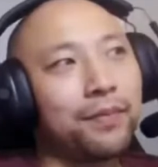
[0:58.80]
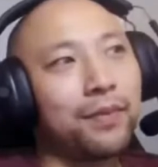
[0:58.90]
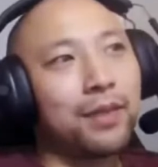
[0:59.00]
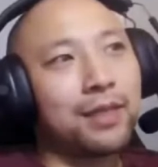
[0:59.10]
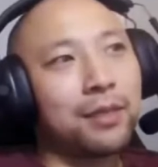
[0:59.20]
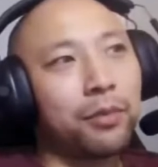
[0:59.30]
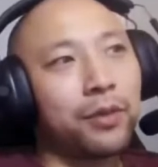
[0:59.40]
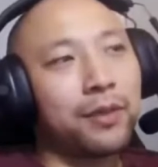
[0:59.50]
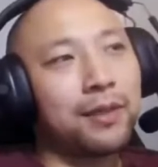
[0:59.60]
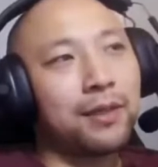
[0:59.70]

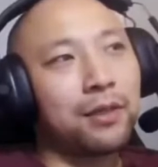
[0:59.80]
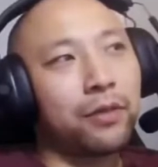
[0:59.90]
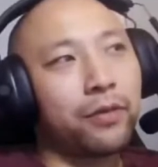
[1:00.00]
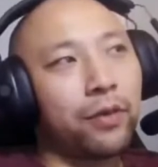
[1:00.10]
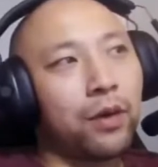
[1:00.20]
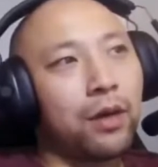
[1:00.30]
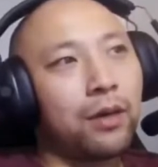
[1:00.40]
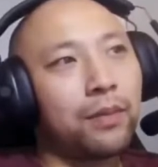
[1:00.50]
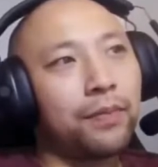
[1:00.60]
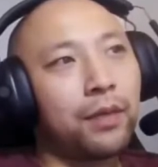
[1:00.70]
Disappointing season
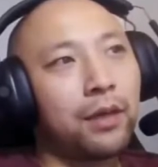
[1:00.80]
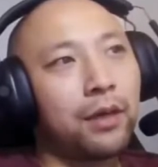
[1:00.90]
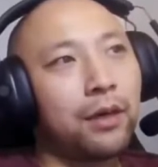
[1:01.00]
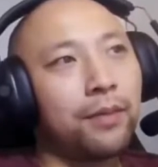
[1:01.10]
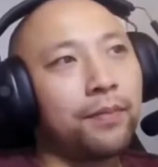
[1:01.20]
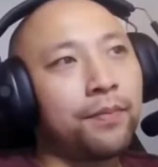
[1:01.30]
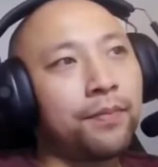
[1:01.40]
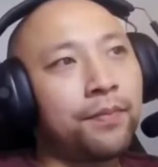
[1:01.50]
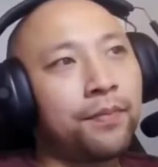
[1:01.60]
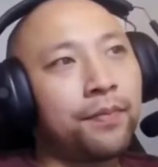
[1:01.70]
overall. I
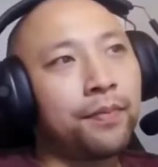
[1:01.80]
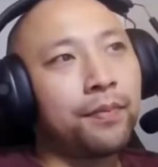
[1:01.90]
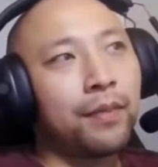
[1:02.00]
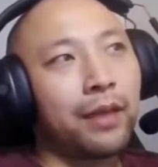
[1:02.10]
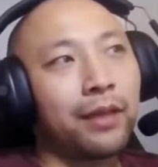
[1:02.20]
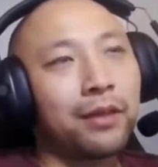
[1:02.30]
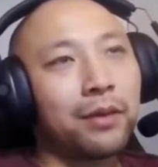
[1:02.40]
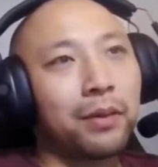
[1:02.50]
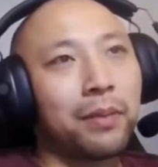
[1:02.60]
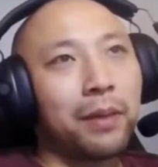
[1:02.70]

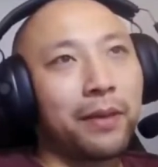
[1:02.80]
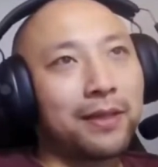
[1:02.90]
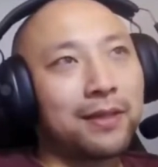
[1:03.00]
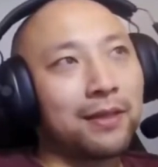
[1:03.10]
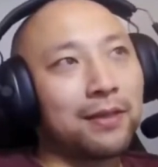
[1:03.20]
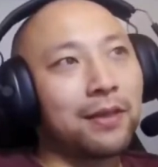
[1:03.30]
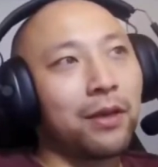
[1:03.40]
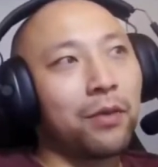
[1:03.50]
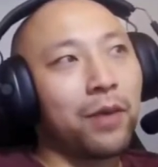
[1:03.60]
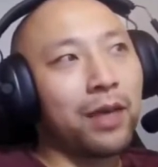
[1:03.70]
think my biggest thing is
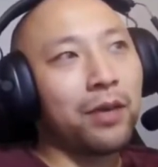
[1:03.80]
like, why can't